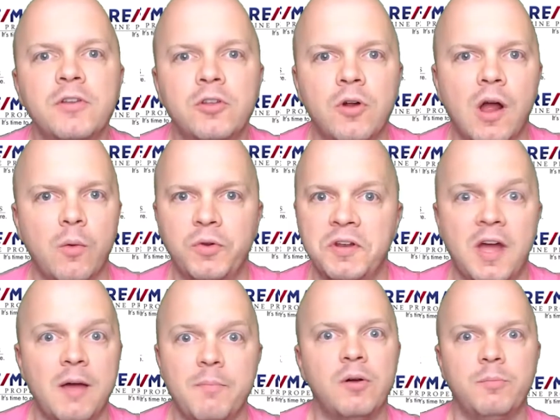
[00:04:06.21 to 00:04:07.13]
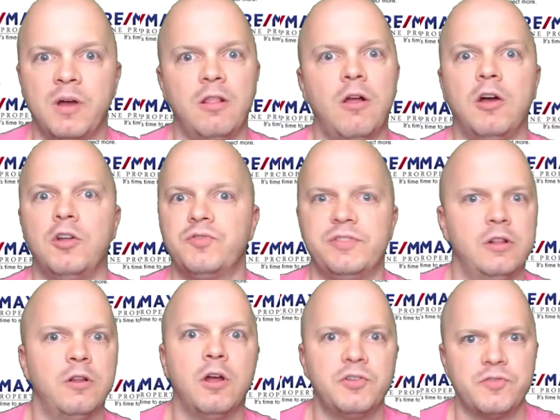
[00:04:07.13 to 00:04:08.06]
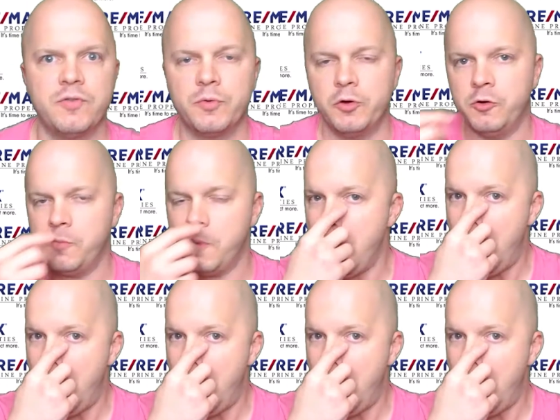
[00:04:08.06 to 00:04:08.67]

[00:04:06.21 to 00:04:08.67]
I would not put my laundry in the laundry room